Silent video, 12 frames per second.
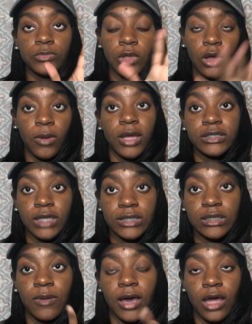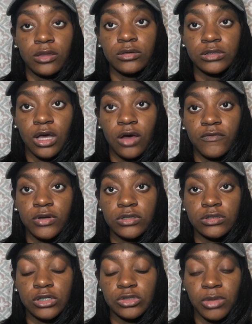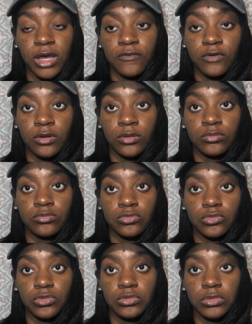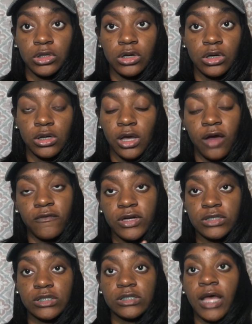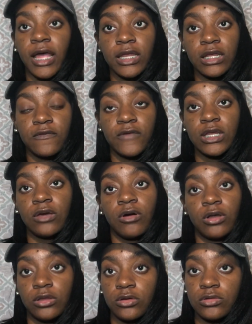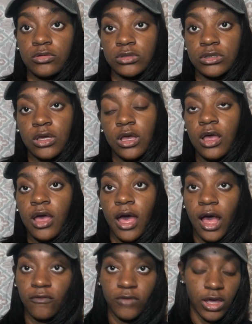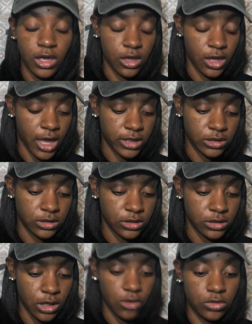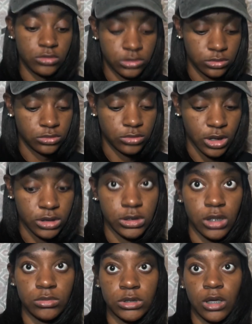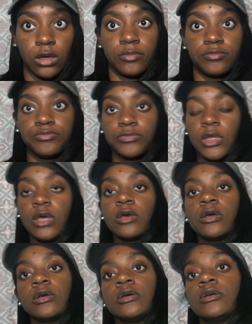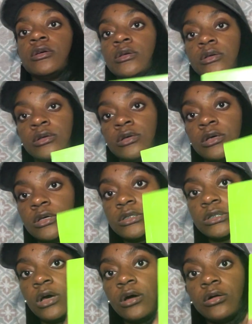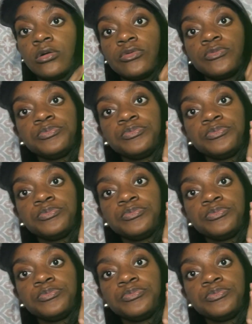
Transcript: around the same time I got those Converse, those platform little Converses. I did a video on those. Got those around the same time. So